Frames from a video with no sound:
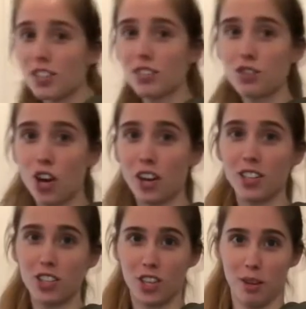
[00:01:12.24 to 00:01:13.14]
of
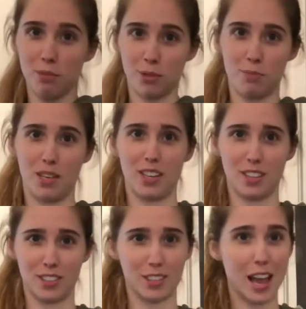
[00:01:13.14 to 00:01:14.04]
chocolate chips,
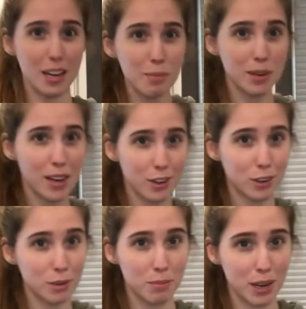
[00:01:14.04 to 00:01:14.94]
because any
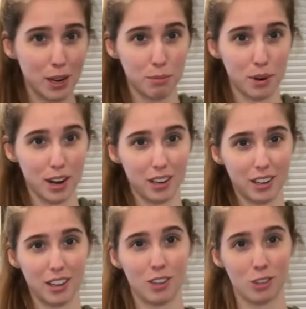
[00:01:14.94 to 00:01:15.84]
good banana bread
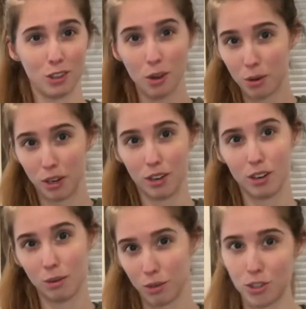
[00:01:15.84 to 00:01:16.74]
is loaded
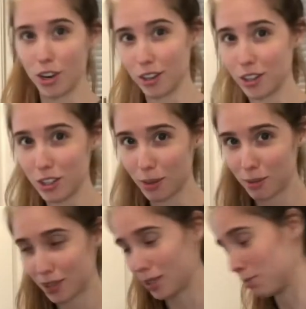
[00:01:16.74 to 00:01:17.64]
with chocolate chips,
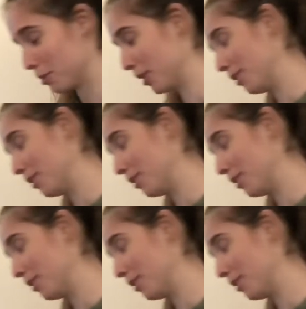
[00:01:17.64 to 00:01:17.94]
let's be real.